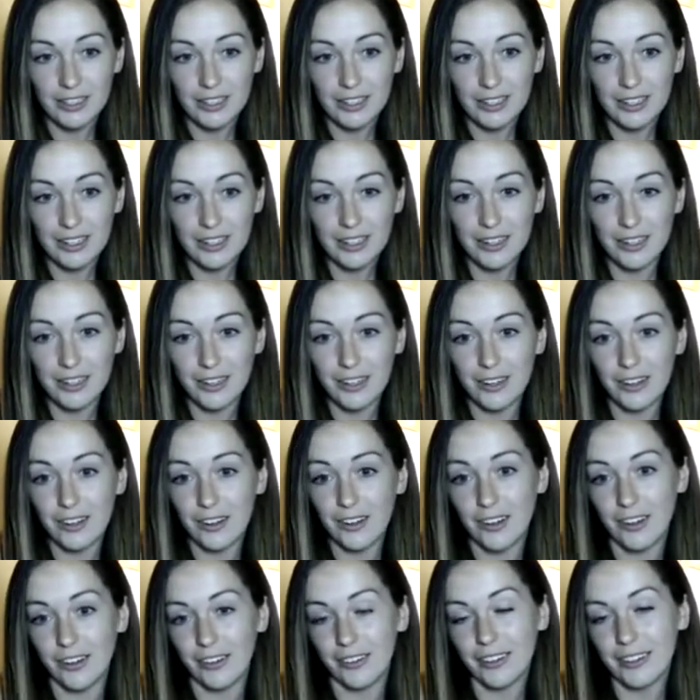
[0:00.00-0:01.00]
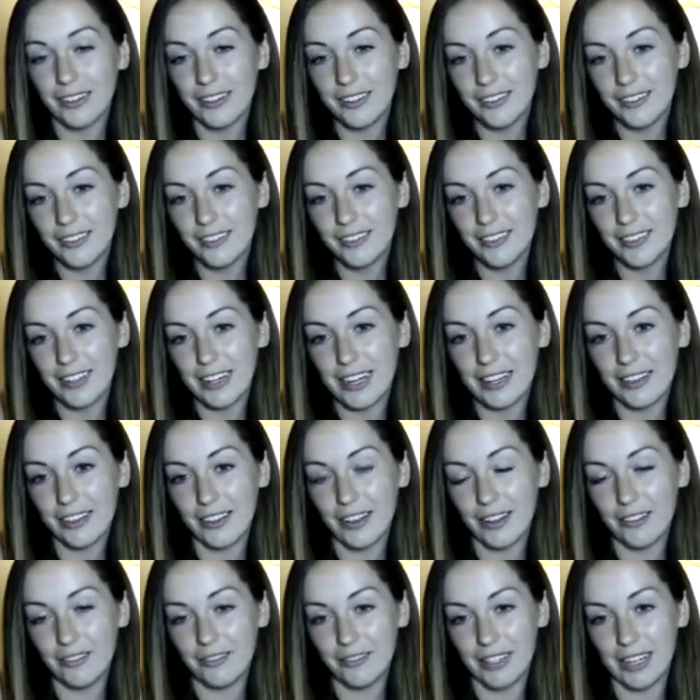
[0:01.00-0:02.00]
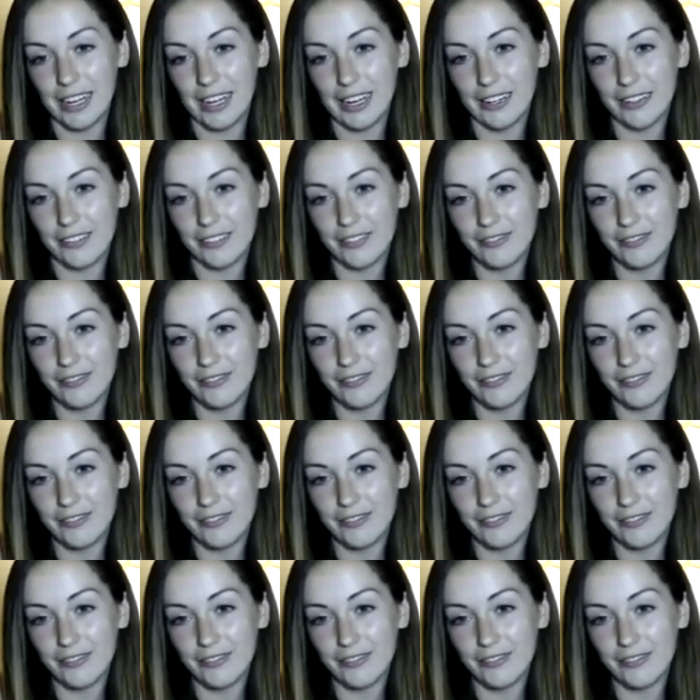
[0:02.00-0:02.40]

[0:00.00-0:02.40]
Oh, I love that.